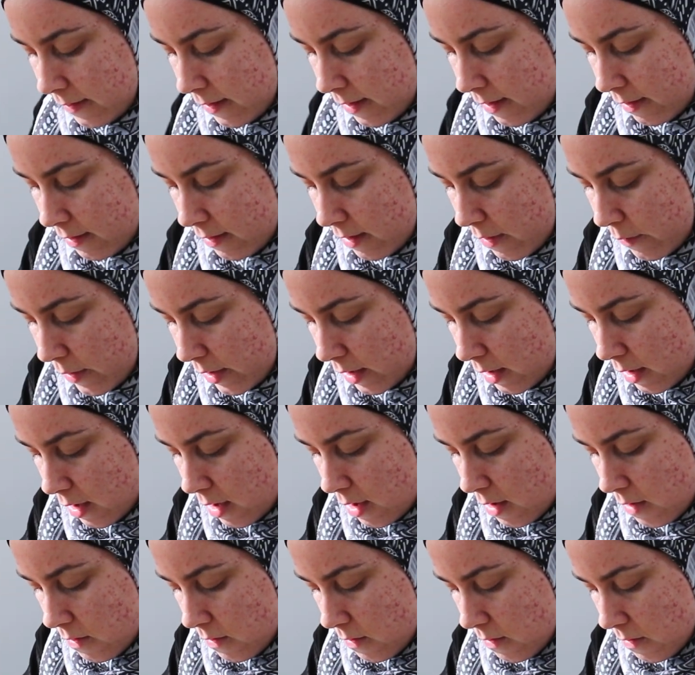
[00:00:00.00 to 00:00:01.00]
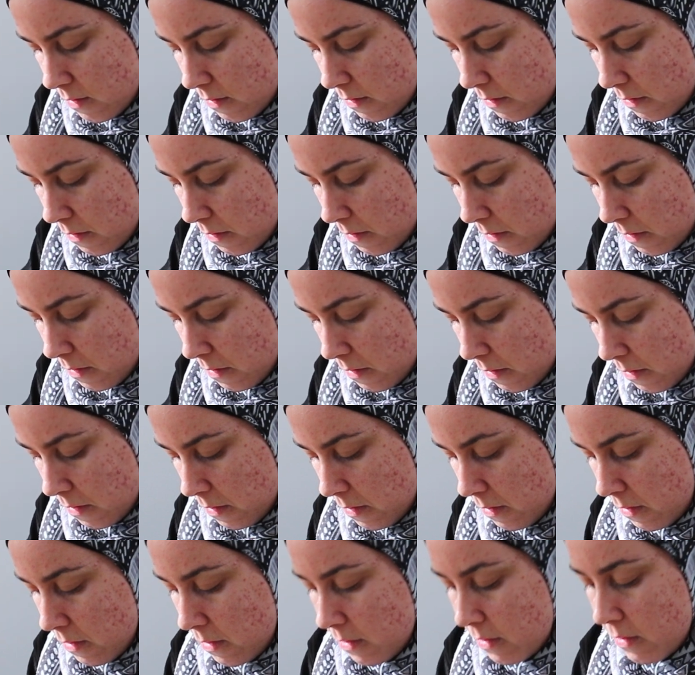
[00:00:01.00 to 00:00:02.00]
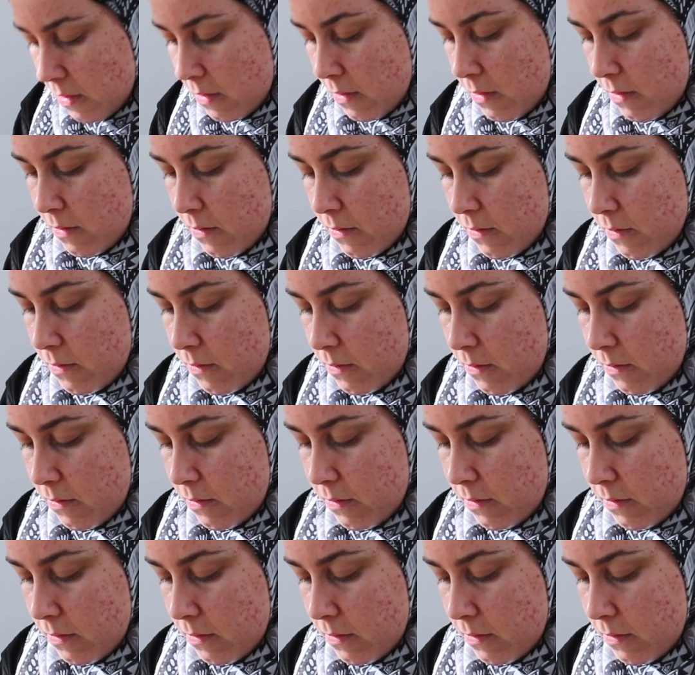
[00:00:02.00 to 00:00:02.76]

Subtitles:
So there we go. Ooh.